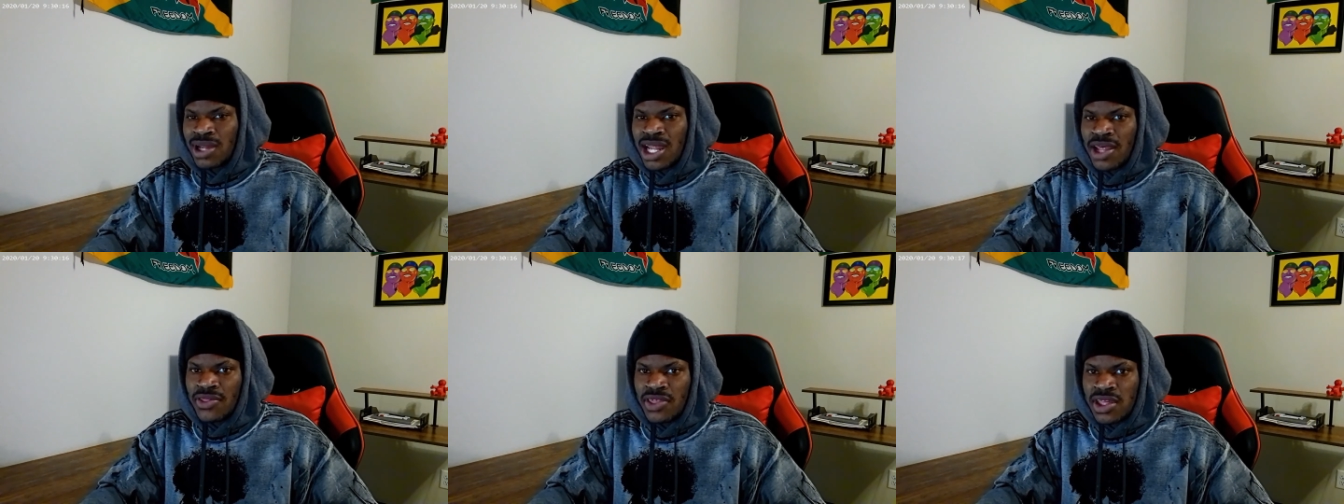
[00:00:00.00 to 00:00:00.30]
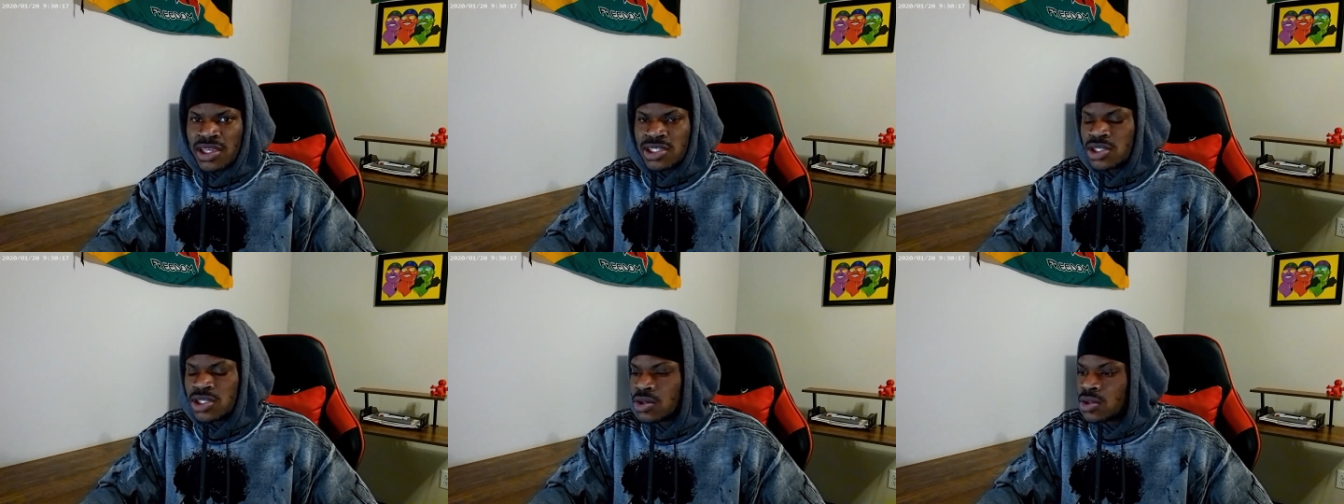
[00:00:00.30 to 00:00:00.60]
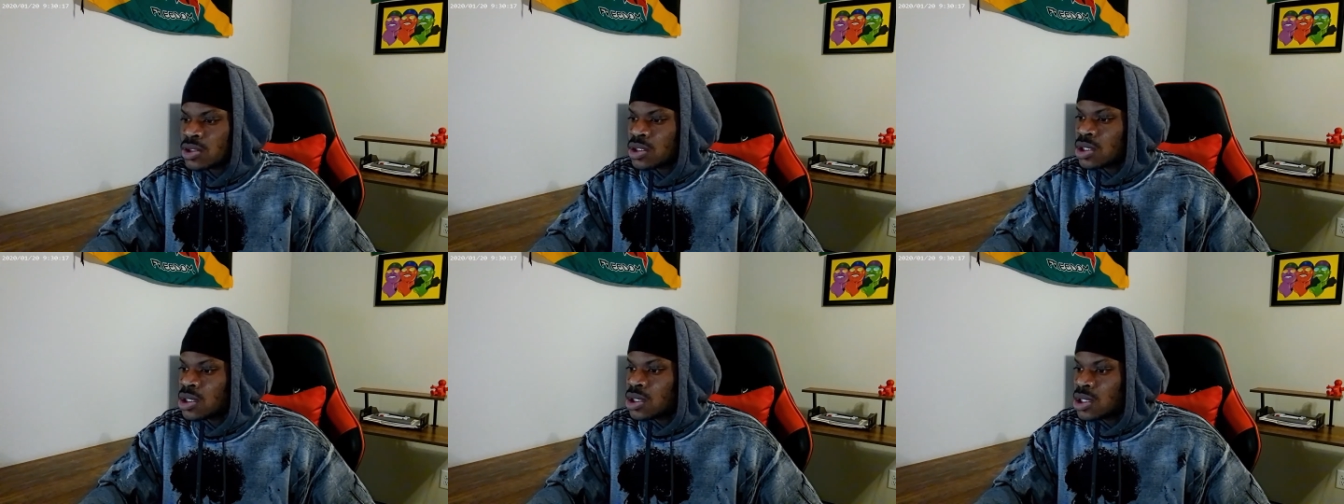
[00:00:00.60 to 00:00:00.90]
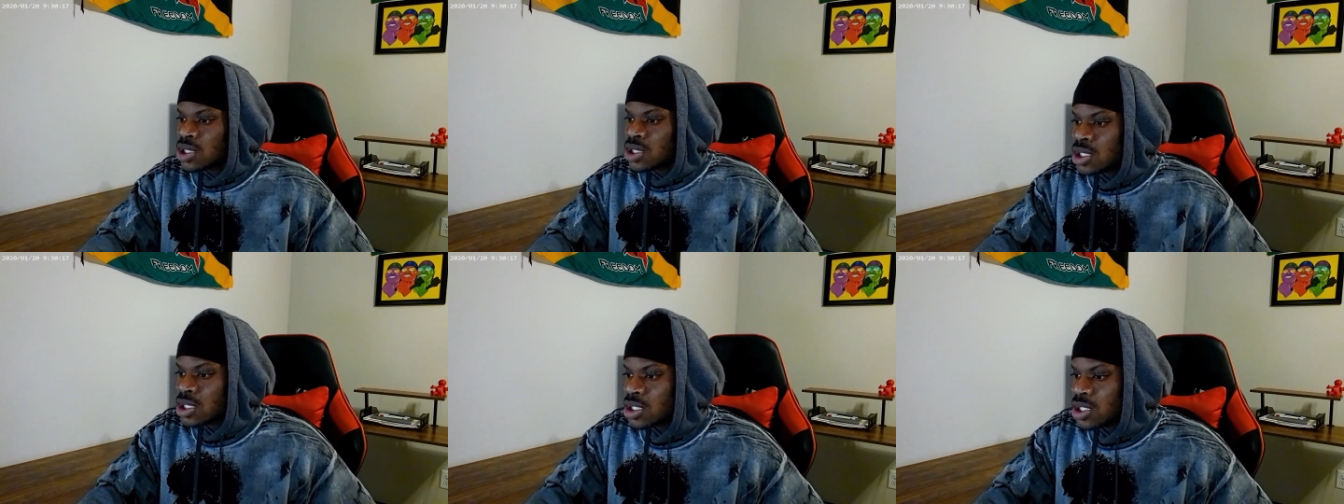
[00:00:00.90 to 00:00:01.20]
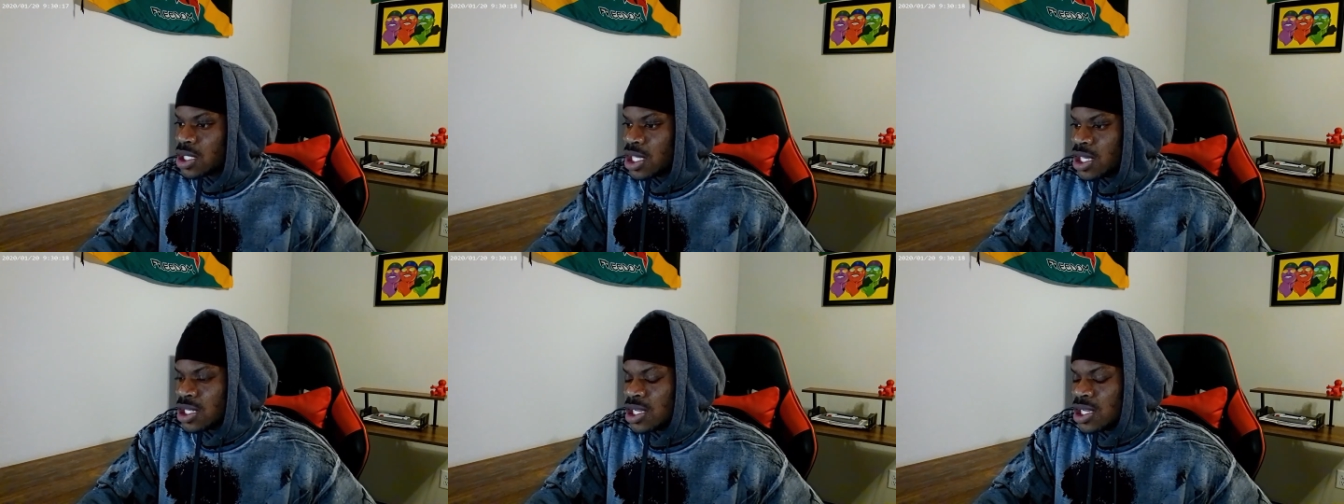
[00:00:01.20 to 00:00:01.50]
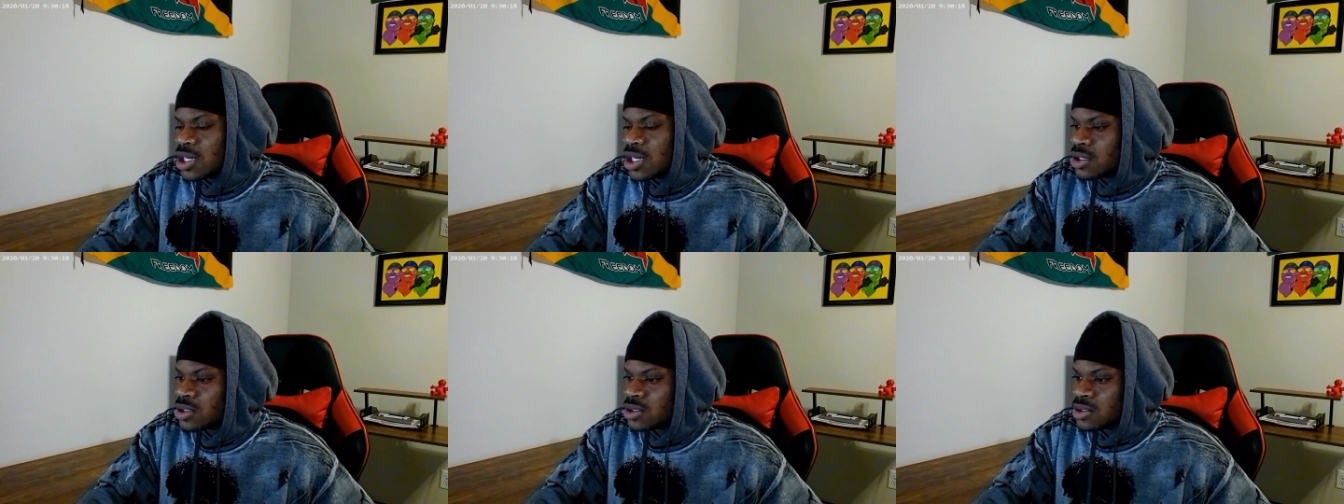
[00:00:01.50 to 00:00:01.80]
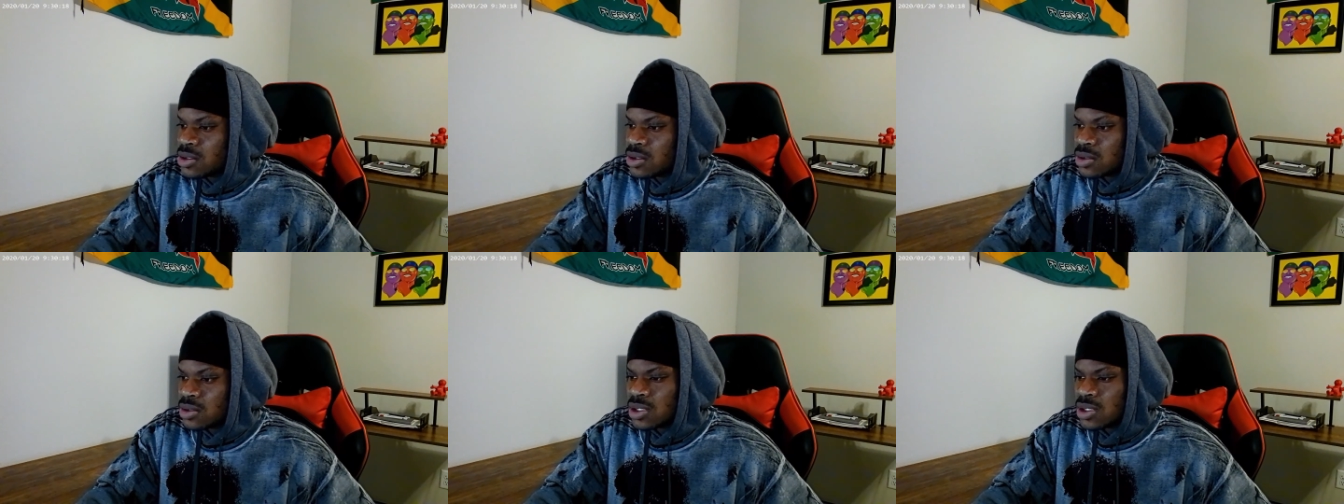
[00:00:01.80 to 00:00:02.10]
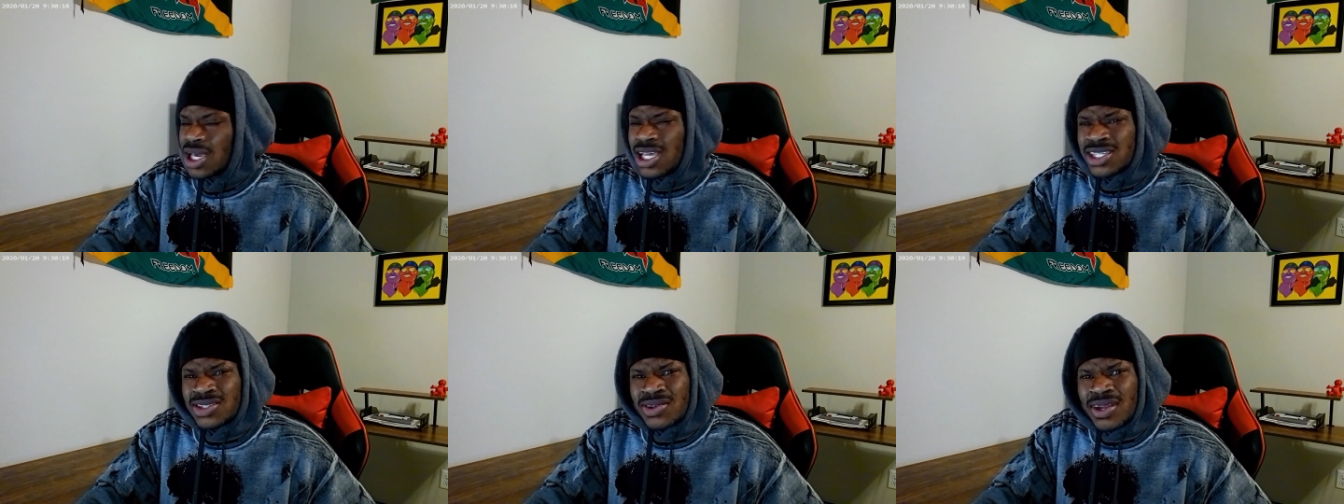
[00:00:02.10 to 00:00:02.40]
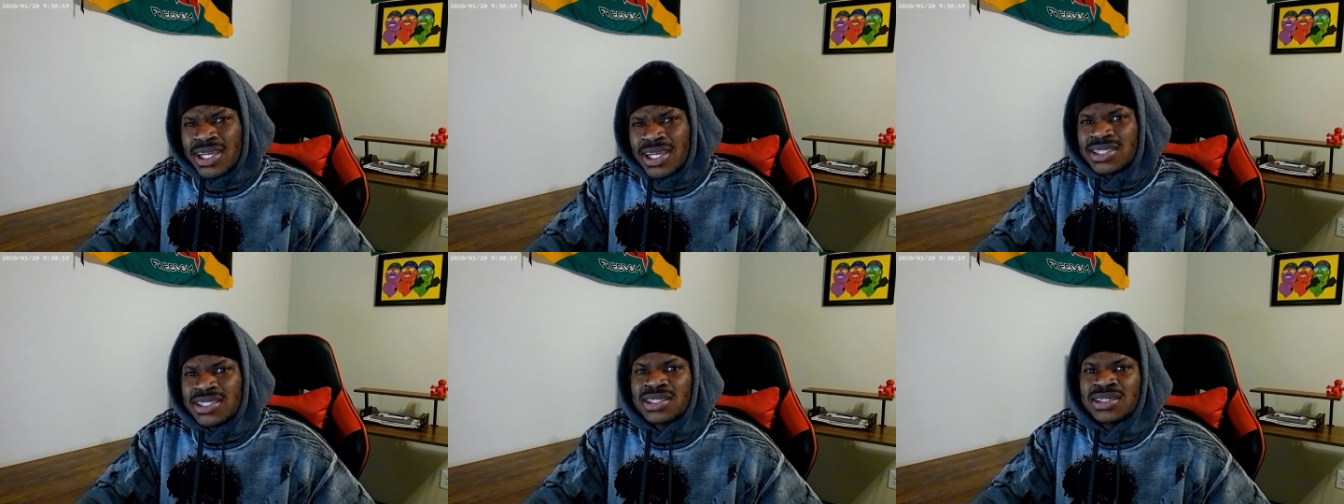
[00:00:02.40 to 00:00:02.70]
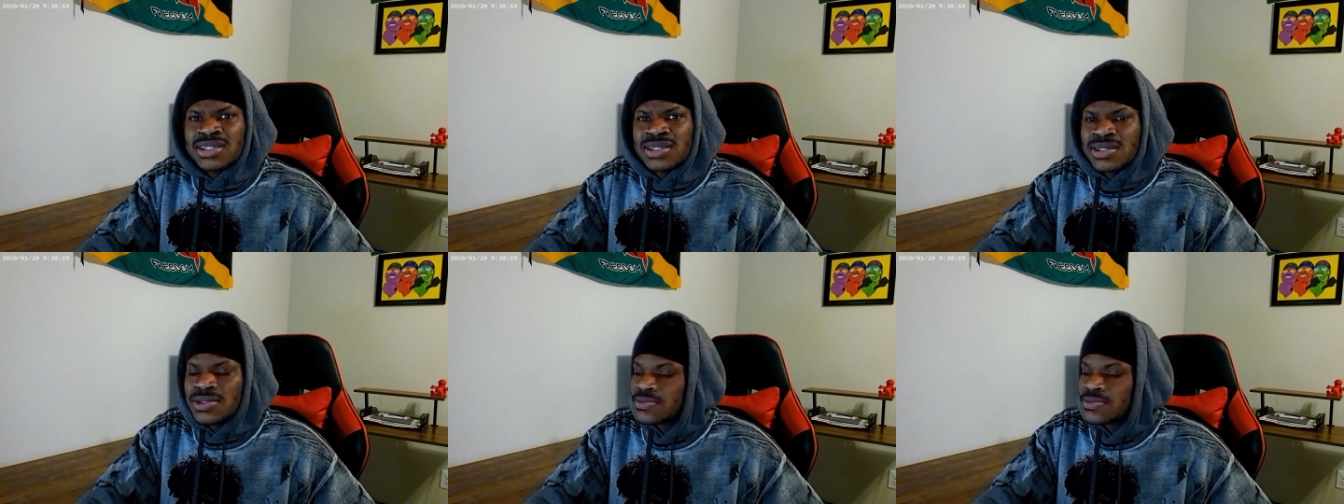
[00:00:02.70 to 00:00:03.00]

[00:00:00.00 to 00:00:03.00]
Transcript: but I think so. And, yeah, it's crazy.